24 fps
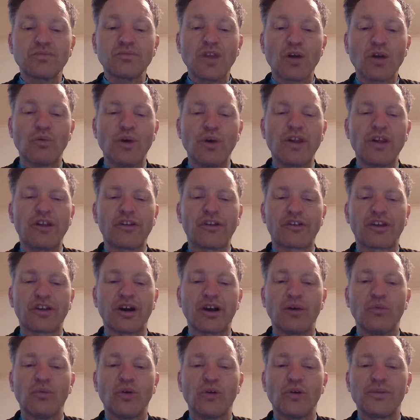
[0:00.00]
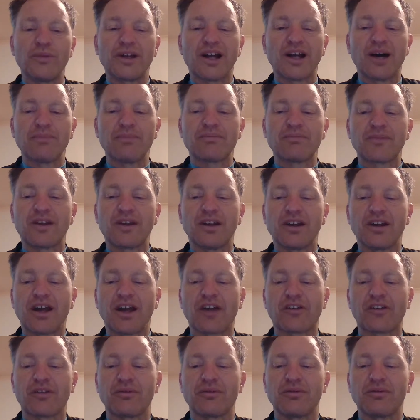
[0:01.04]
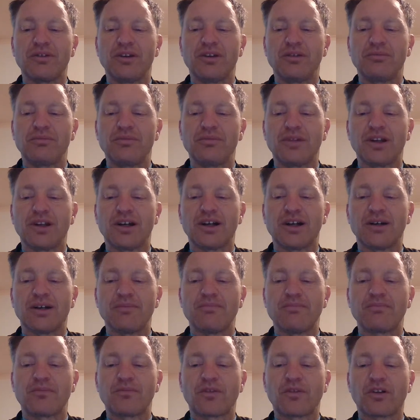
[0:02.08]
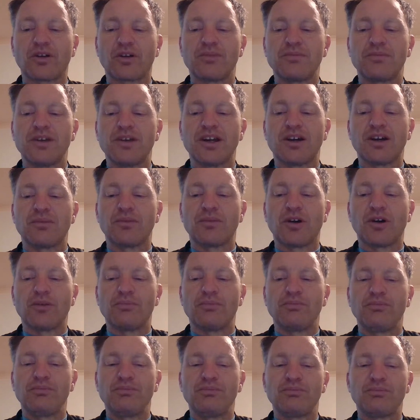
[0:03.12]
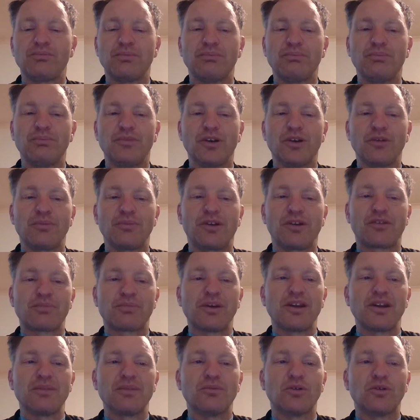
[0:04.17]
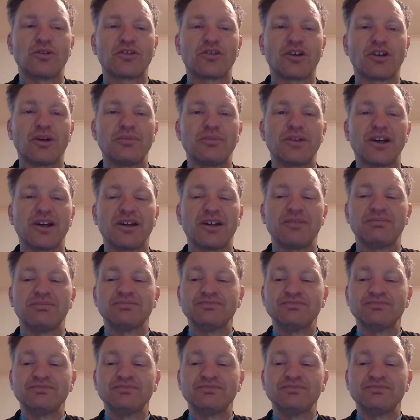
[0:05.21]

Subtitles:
Weather's warming up. It hasn't. So yeah, I'll be spending more time down